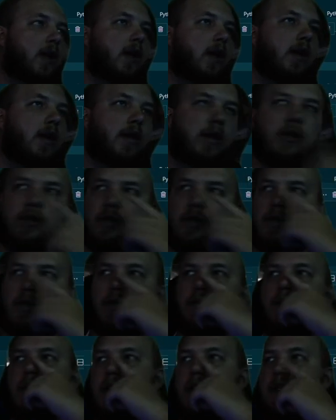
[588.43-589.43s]
These are
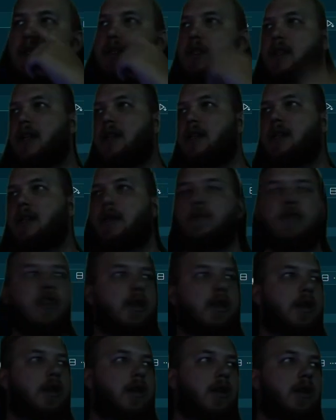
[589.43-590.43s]
two things that some of
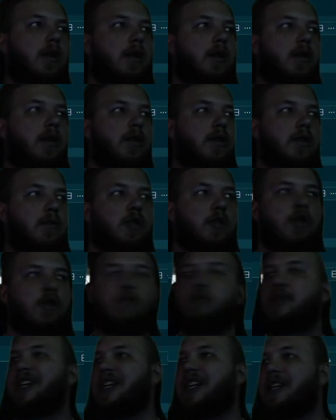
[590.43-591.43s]

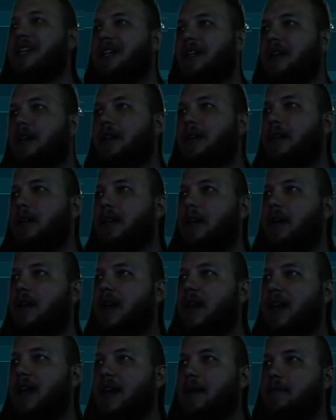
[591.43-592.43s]
the big
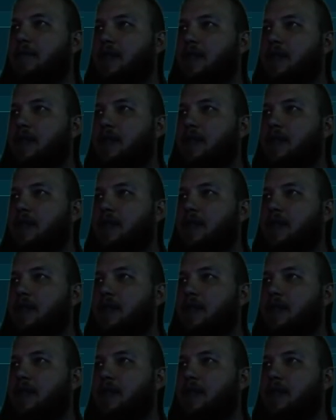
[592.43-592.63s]
names